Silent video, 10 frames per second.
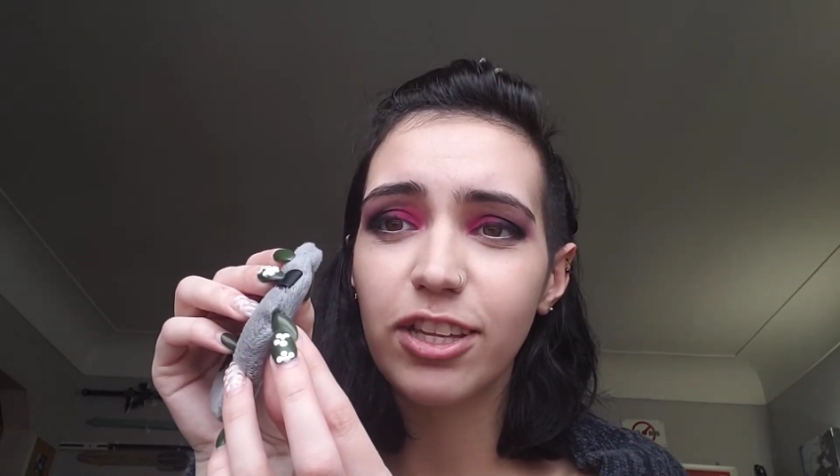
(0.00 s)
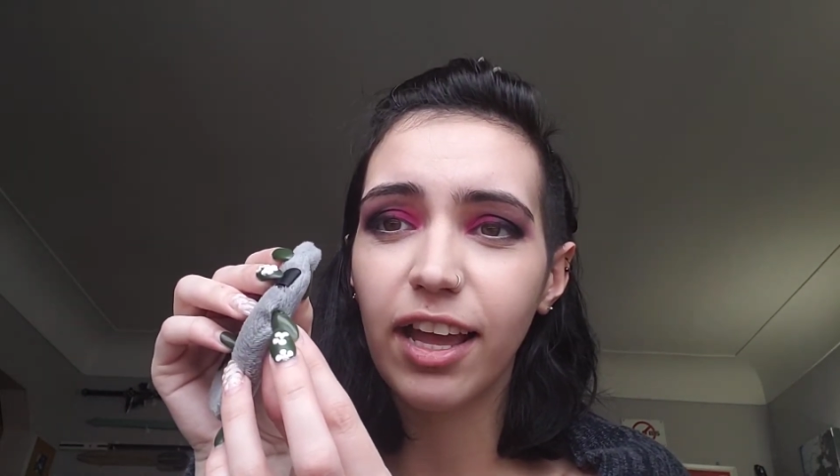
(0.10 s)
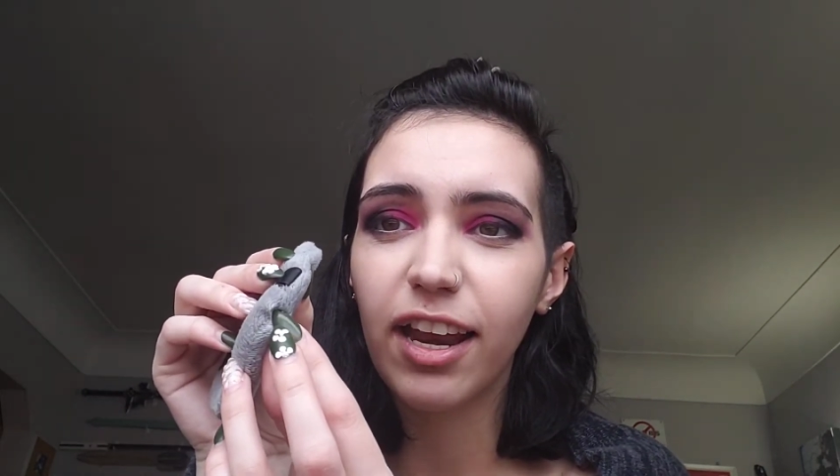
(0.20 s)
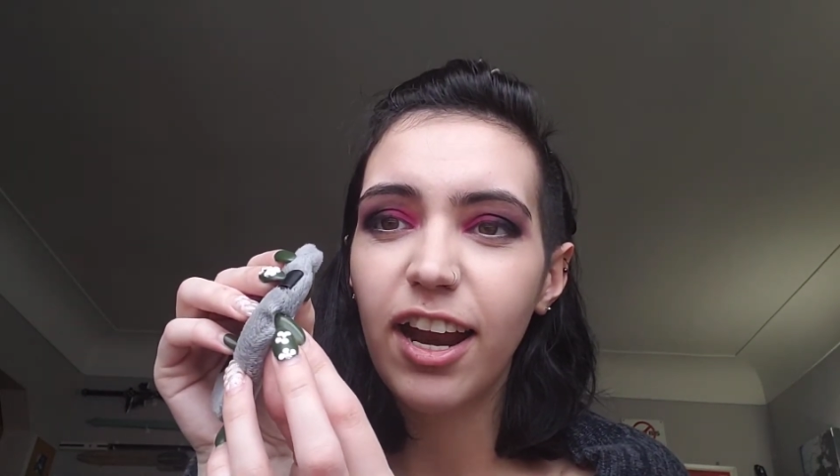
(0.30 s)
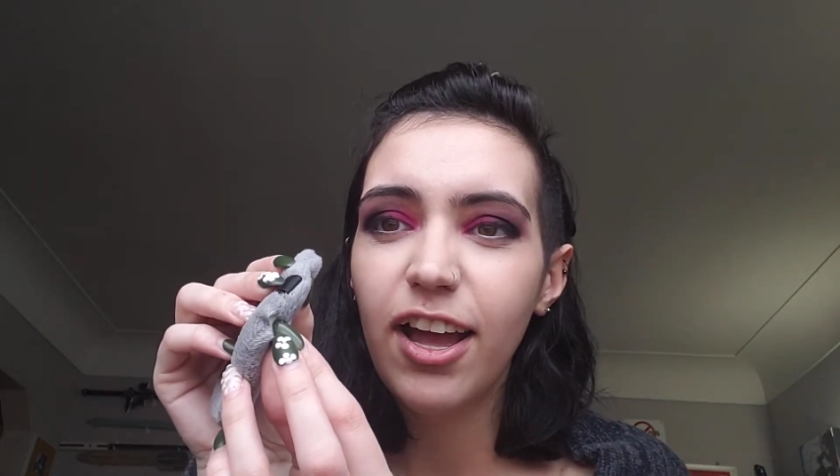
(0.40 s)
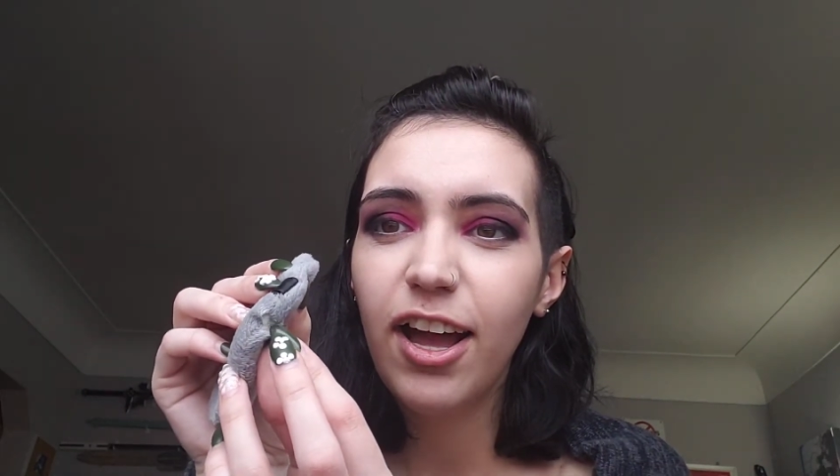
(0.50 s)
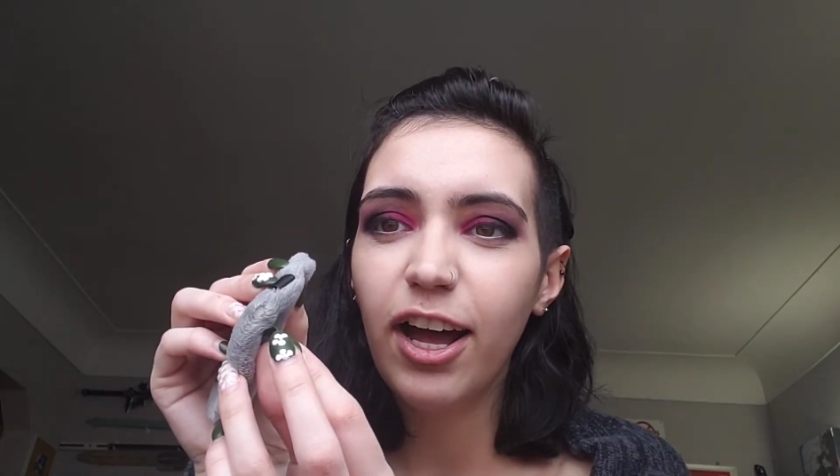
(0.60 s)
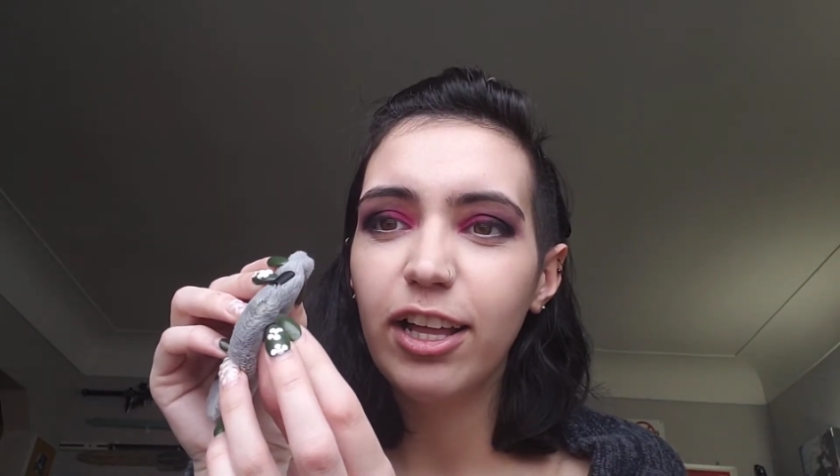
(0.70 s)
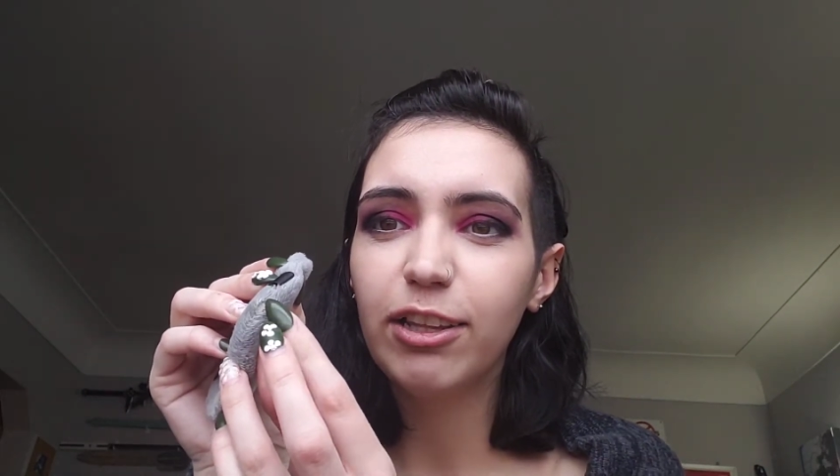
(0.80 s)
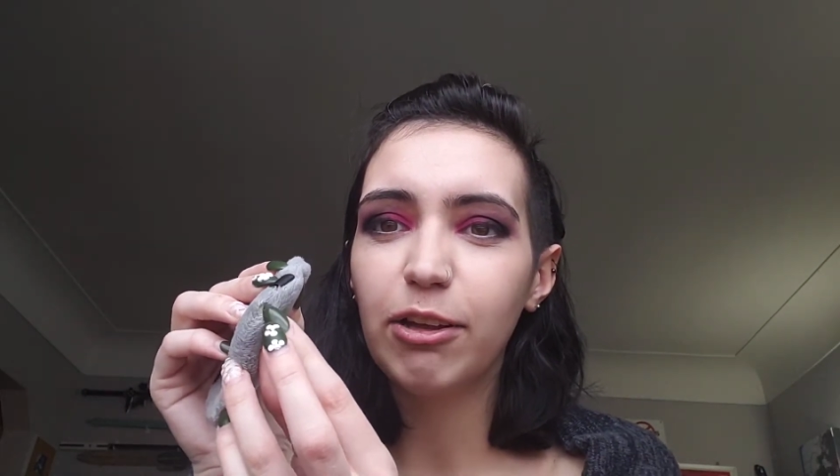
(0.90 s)
that
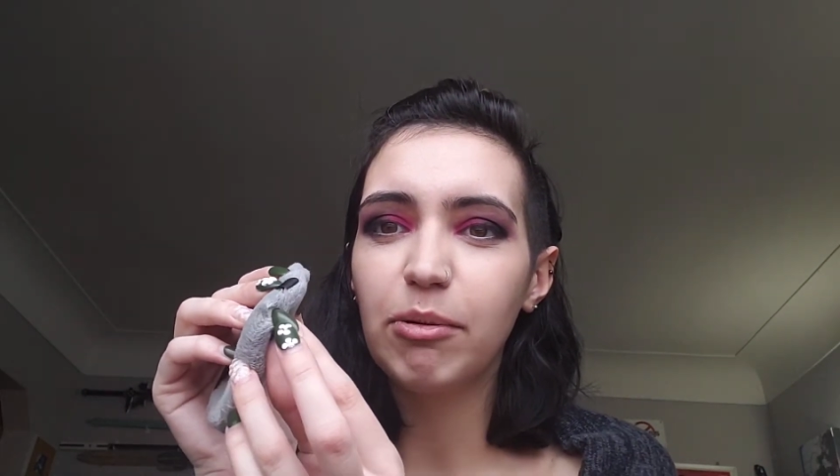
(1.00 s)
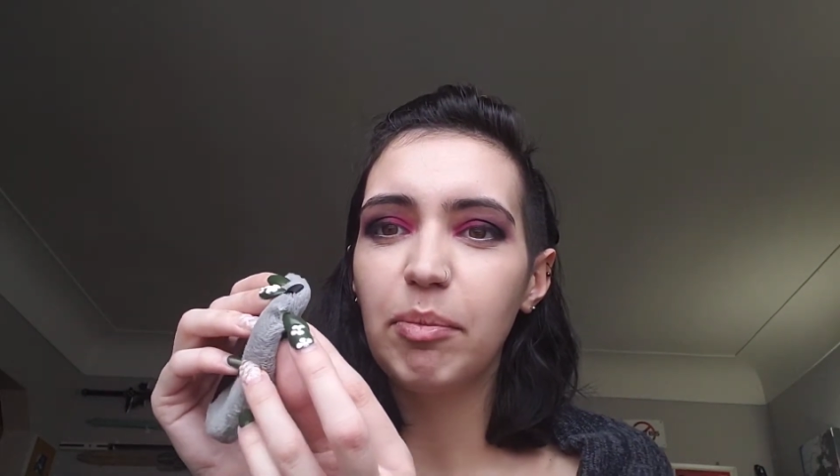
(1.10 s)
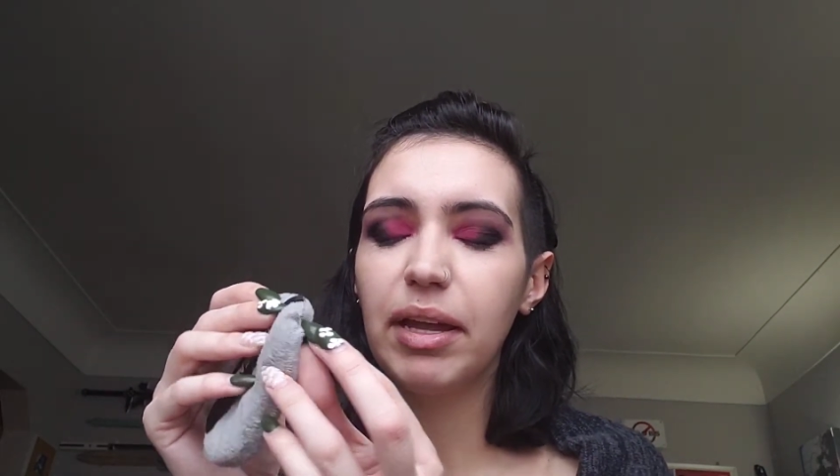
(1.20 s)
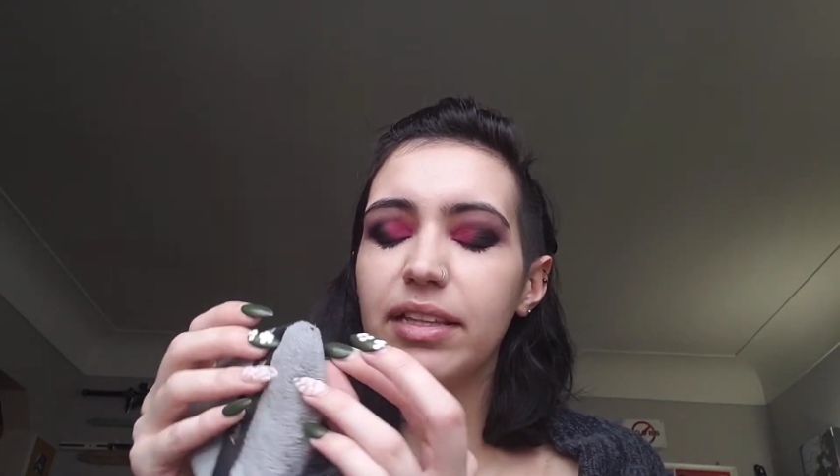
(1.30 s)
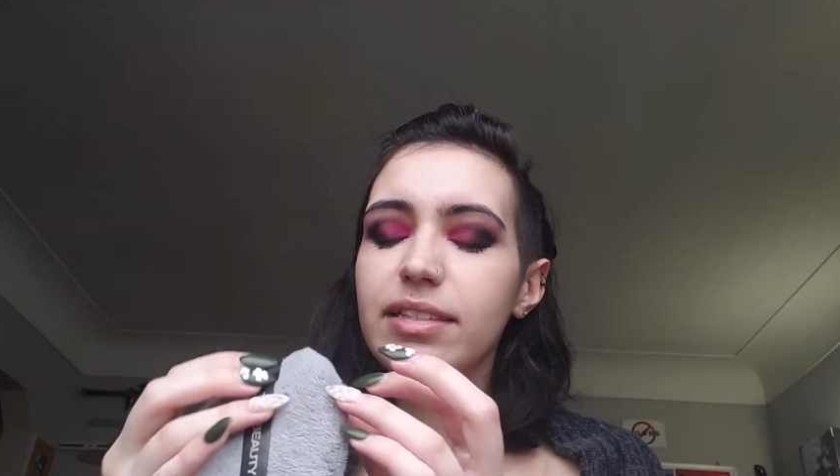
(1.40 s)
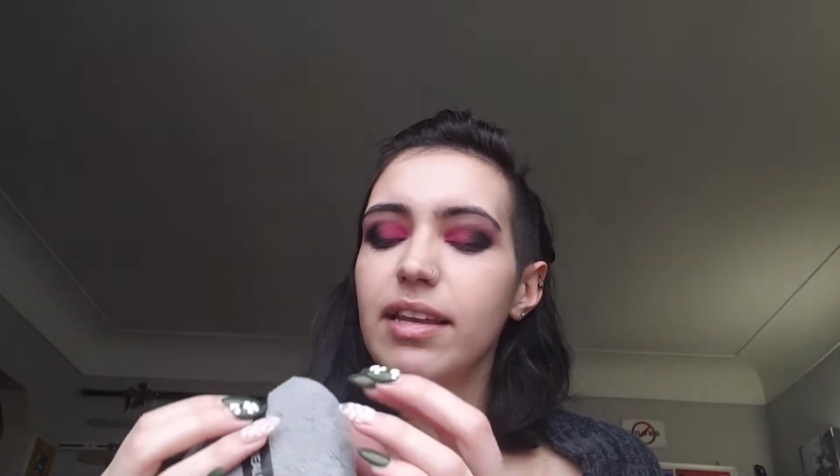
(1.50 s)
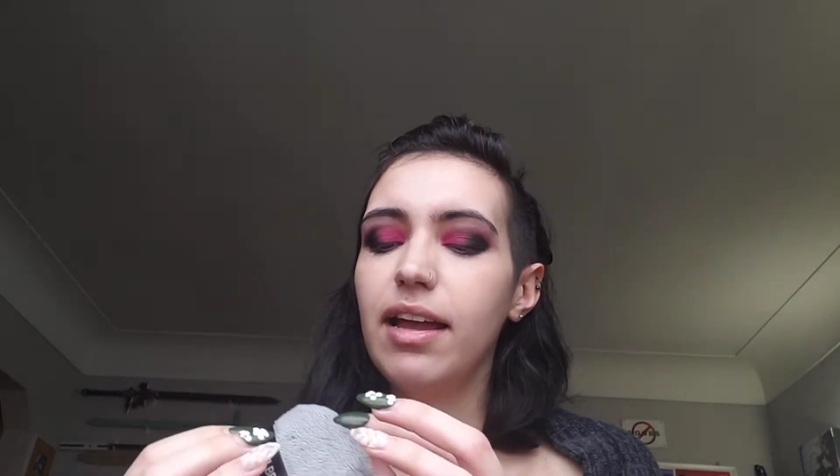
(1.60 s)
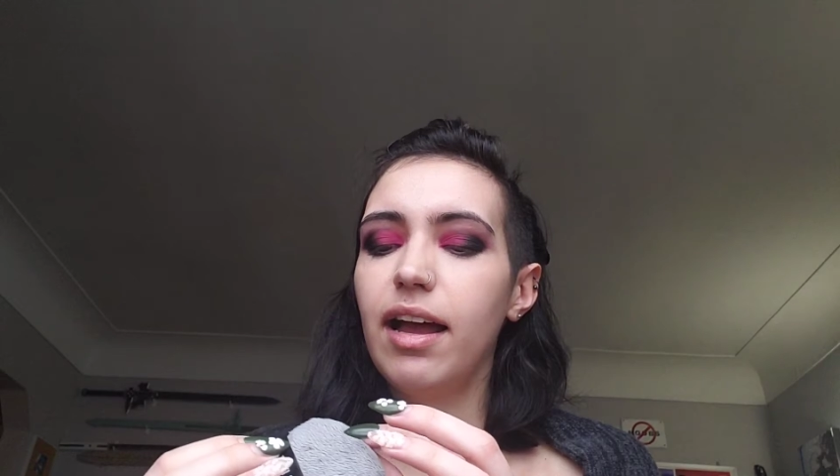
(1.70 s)
a little bit.